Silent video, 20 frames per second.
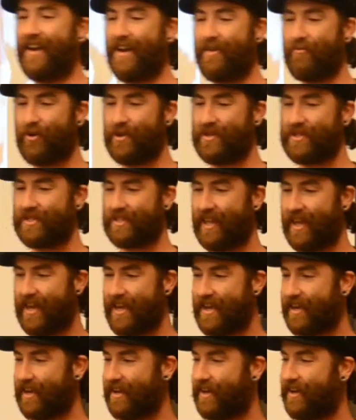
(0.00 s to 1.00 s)
I was
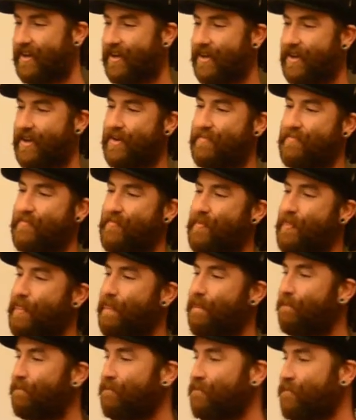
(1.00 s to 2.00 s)
like, I
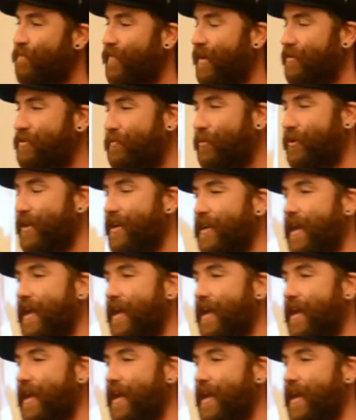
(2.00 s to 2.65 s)
was pretty